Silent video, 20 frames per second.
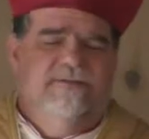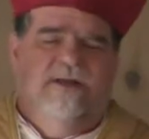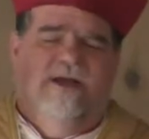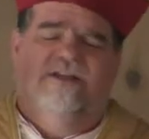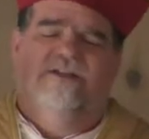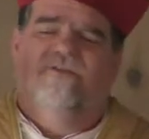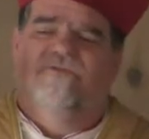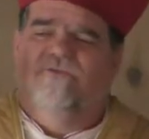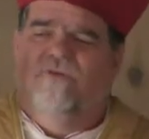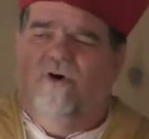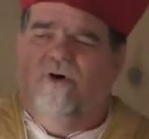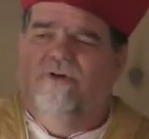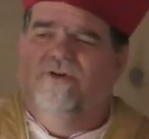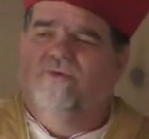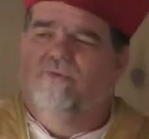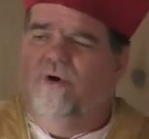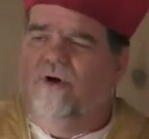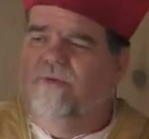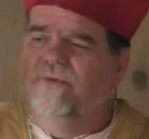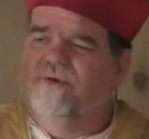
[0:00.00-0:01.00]
not to fall
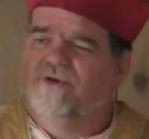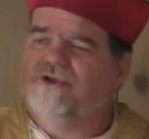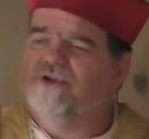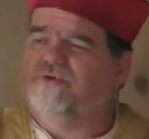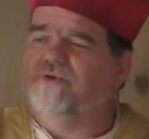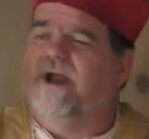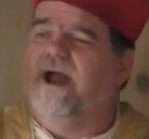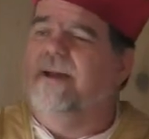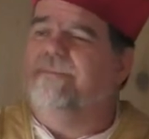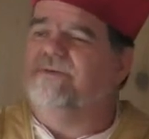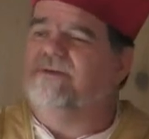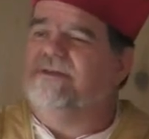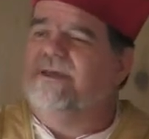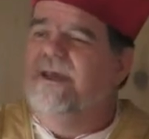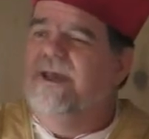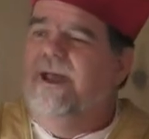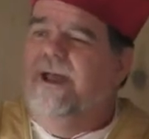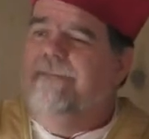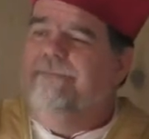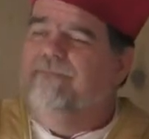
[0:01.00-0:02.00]
into all those traps.
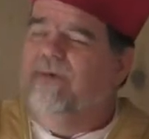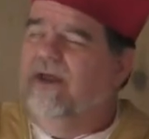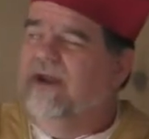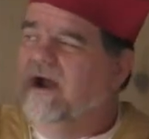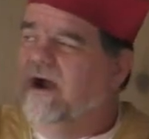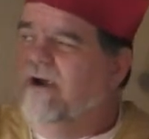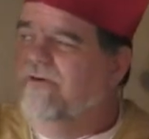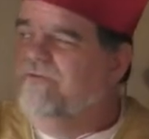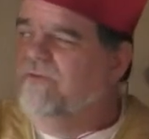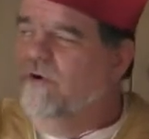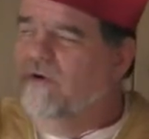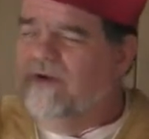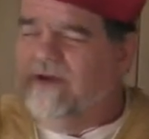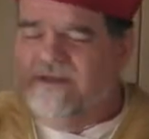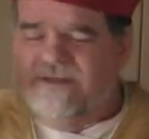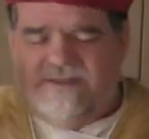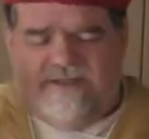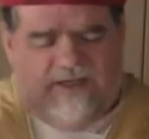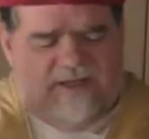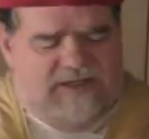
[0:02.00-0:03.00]
But our
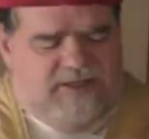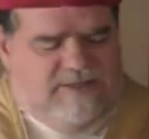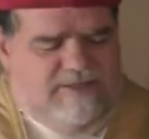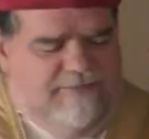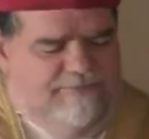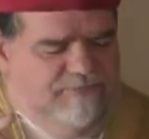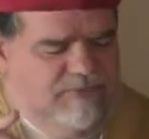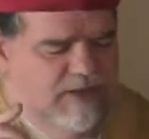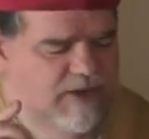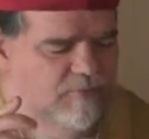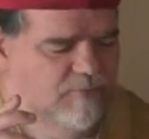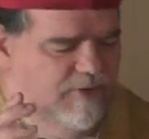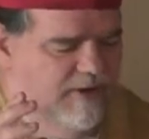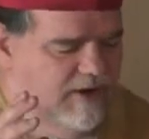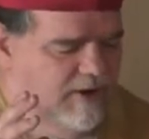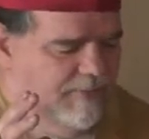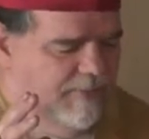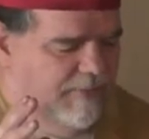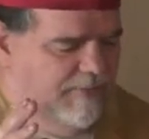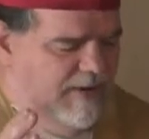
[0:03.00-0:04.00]
focus is that we
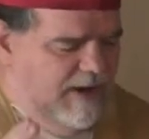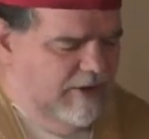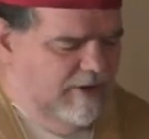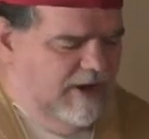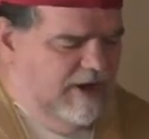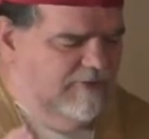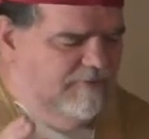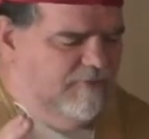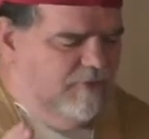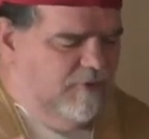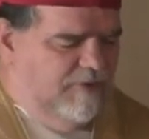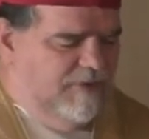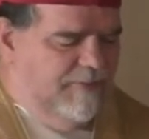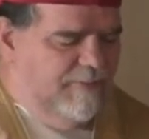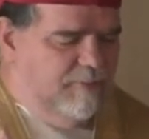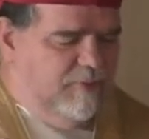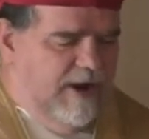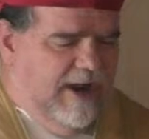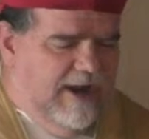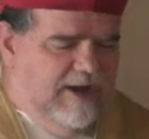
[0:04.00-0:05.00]
are preparing for the
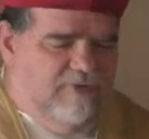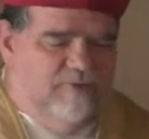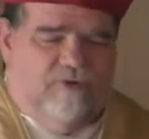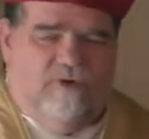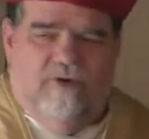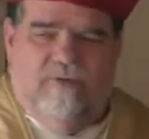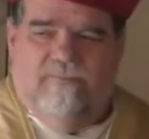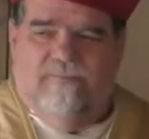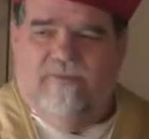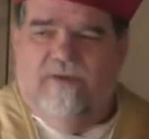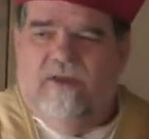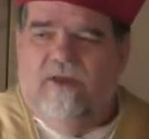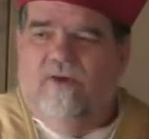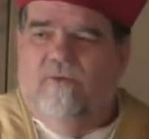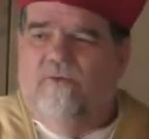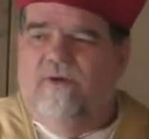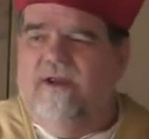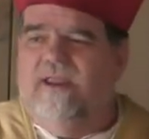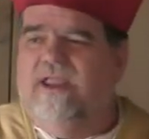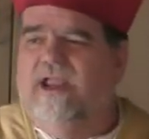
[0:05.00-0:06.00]
bridegroom.
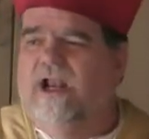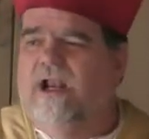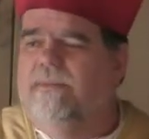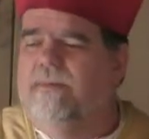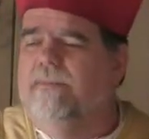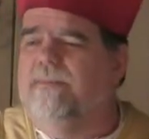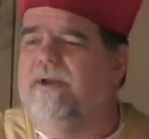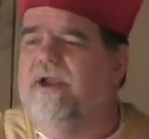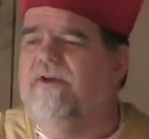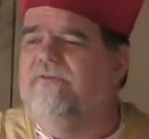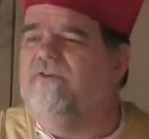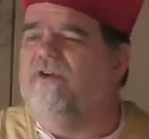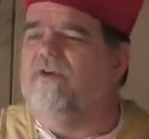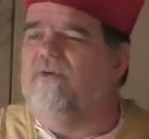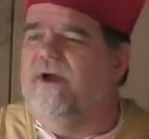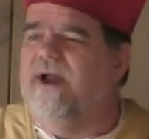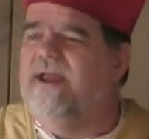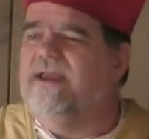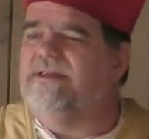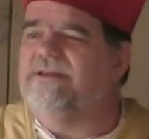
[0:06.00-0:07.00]
We're here to prepare for
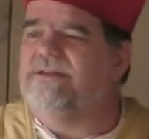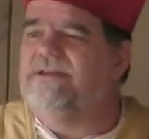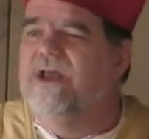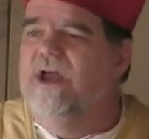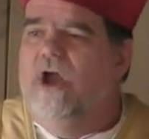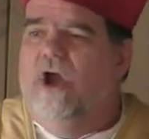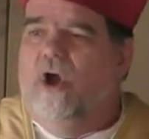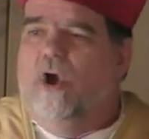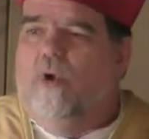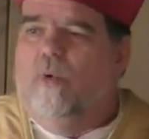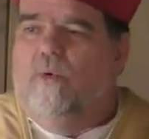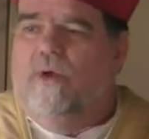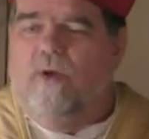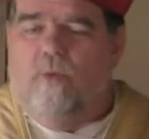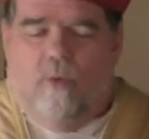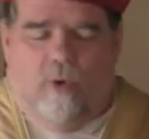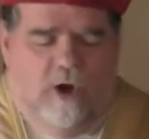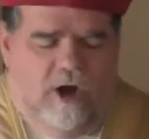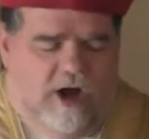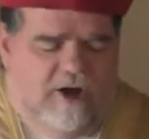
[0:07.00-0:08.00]
Christ. We
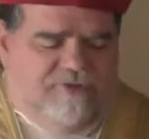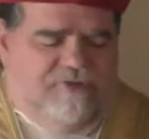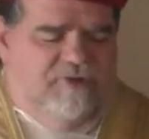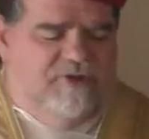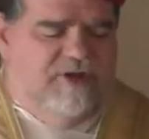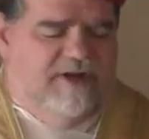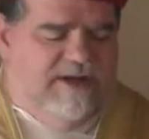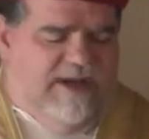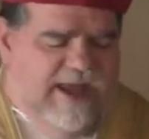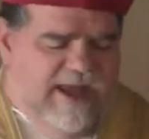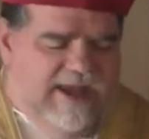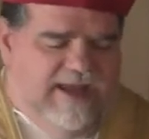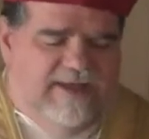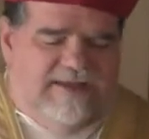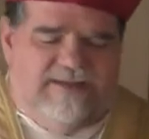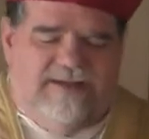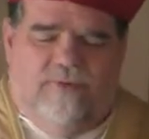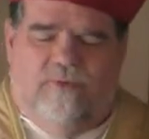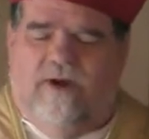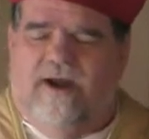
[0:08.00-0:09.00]
walk through the
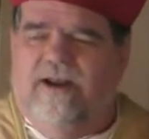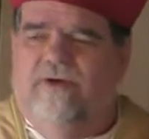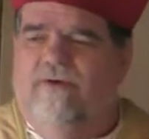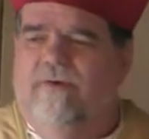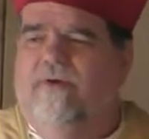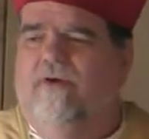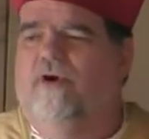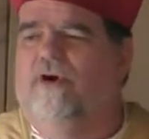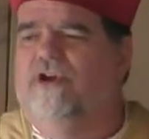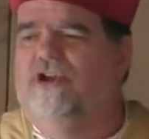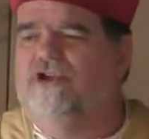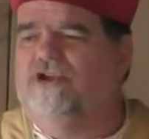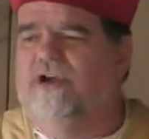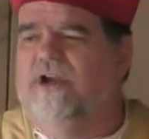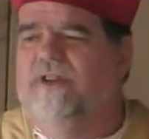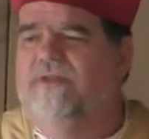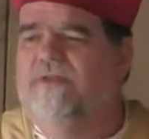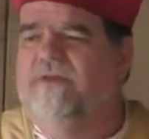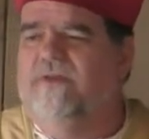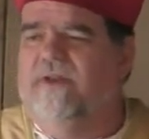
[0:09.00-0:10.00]
night. And why do we go on a
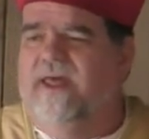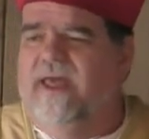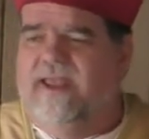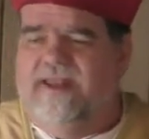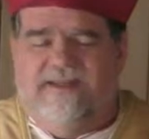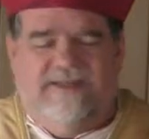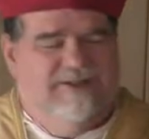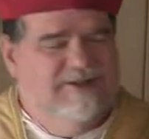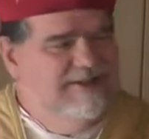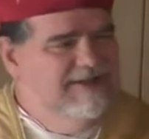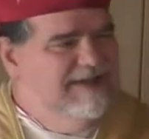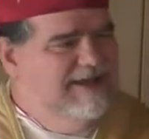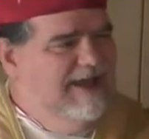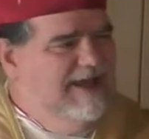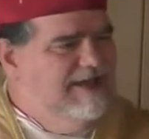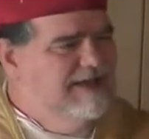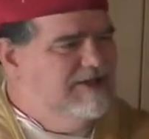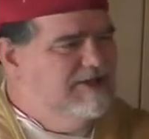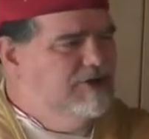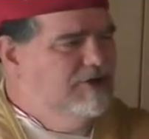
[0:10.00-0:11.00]
journey through the night? To
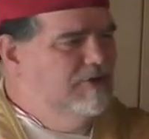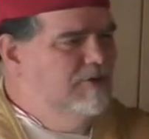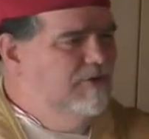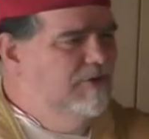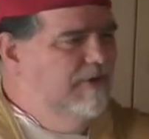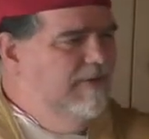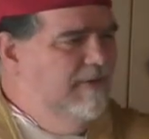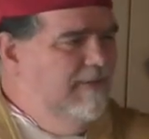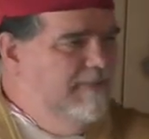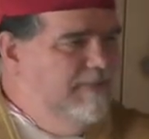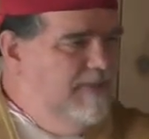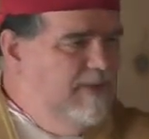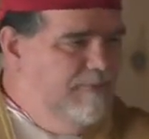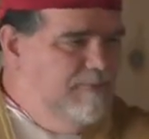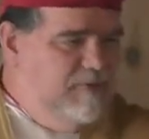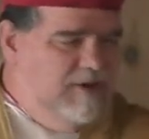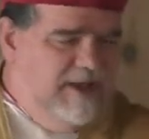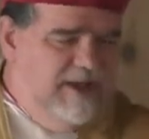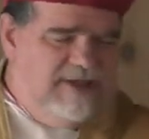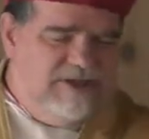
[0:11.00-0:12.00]
get to the
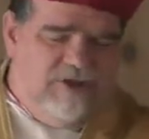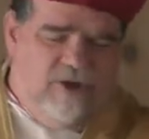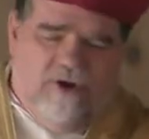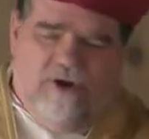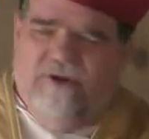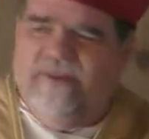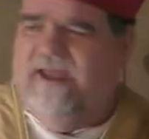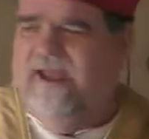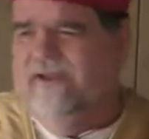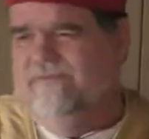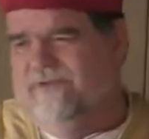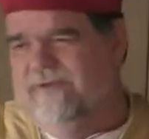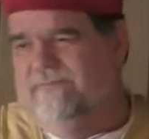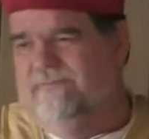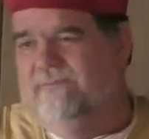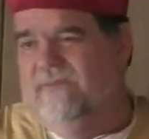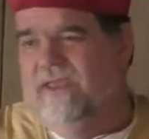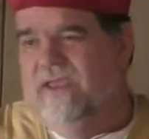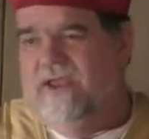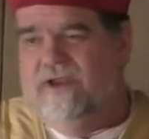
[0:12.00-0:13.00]
place called
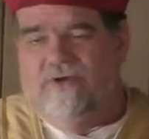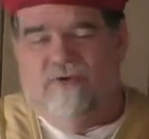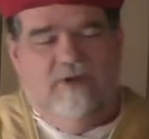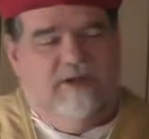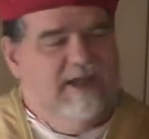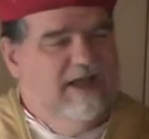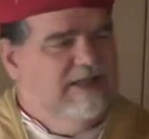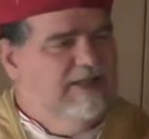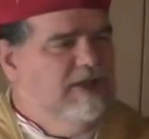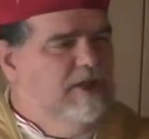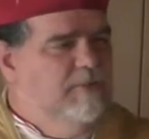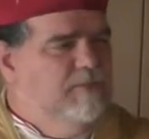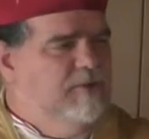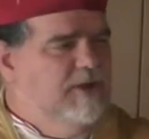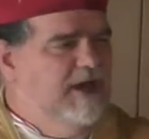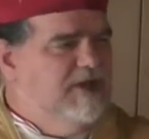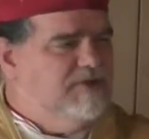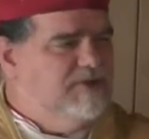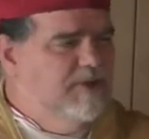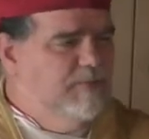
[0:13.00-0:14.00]
heaven. To get to the
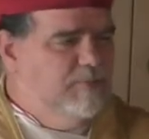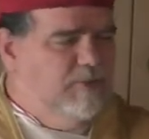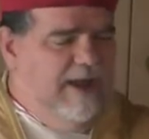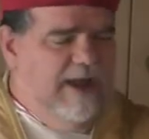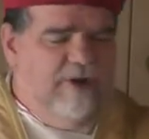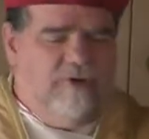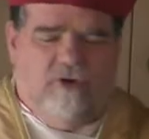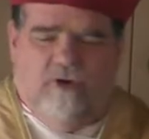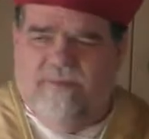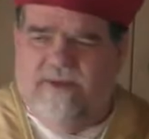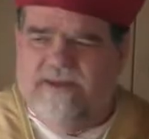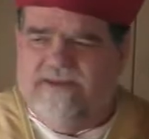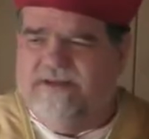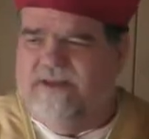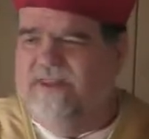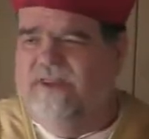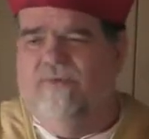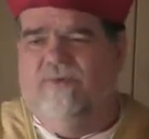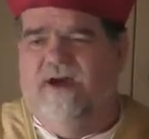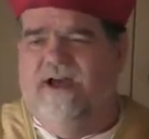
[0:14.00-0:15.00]
place where the bridegroom is.
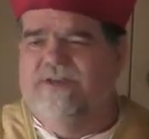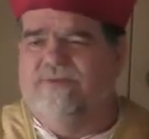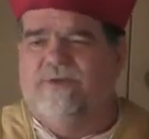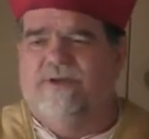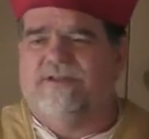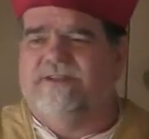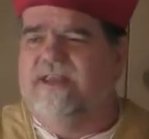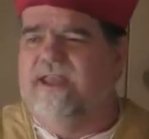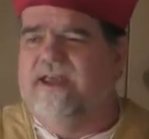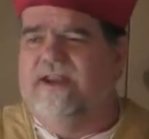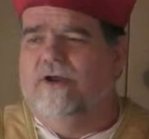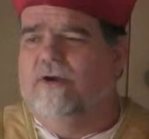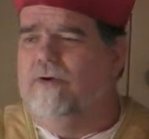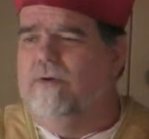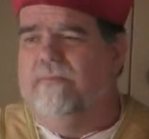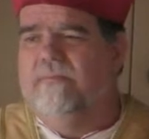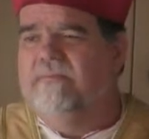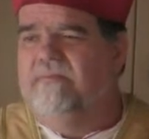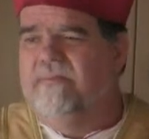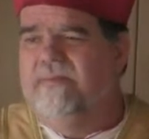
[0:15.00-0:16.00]
Otherwise, we stay at
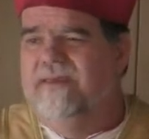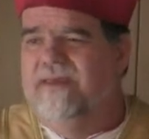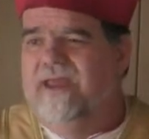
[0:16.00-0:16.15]
home.